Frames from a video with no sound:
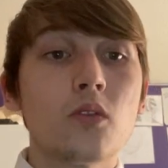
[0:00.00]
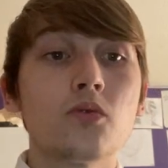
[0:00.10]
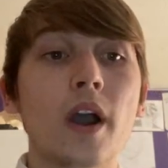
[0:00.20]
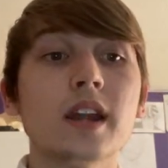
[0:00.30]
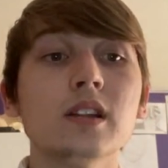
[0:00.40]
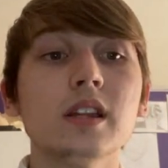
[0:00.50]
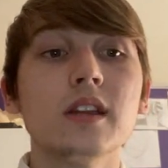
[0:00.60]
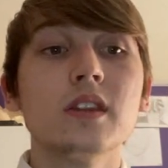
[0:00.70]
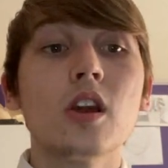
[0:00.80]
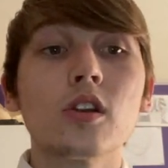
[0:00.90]
Finally,
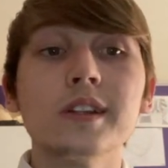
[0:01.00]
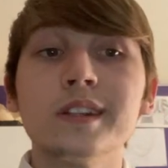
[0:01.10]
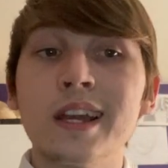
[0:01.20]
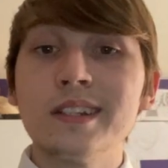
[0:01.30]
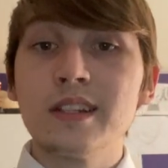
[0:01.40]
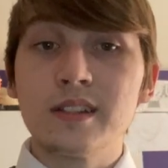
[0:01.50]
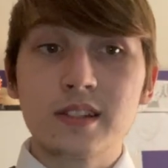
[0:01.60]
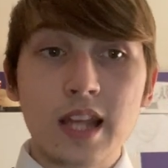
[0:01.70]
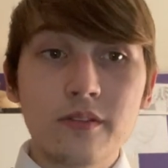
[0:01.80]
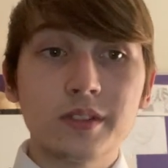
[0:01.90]
in the early
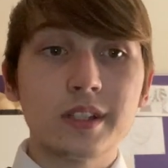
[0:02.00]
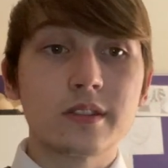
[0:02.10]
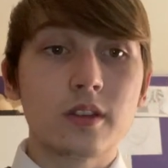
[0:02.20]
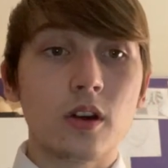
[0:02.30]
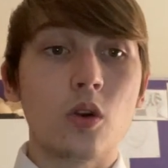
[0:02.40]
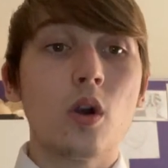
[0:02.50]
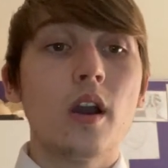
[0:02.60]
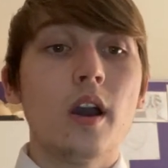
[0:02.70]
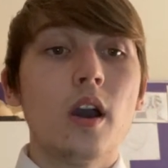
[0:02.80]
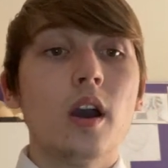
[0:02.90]
1970s, though,
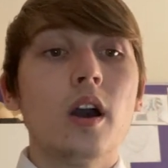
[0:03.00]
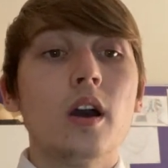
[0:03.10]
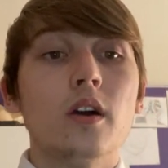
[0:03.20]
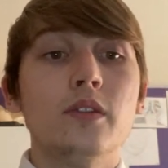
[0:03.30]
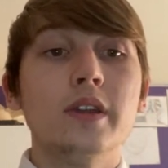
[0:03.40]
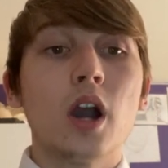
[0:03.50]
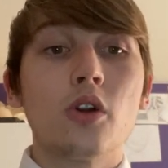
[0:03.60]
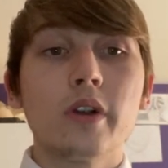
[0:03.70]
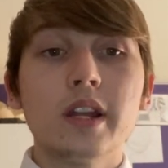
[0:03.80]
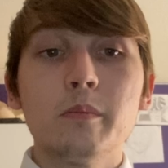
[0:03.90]
the
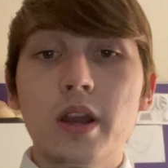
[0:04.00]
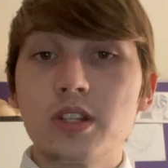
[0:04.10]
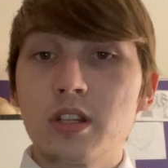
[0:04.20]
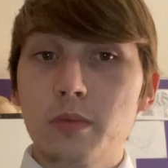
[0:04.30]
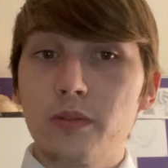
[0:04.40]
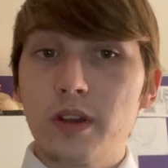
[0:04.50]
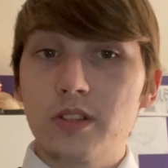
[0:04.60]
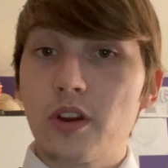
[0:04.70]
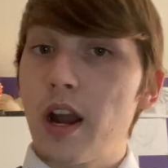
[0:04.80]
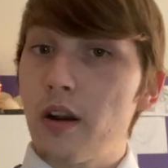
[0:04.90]
already mentioned
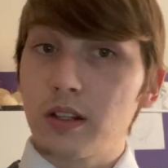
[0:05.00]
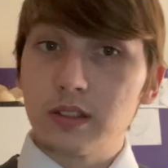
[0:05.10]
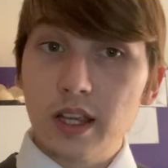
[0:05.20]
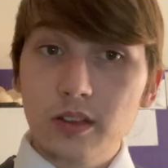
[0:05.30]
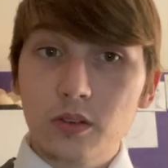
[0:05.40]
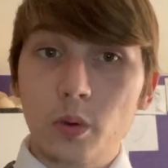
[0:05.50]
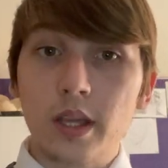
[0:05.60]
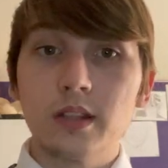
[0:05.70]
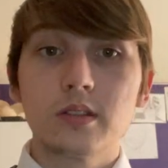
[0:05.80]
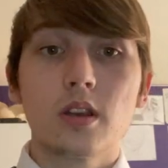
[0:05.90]
Professor Eric
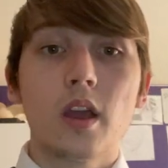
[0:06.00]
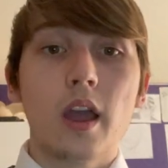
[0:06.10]
Laithwaite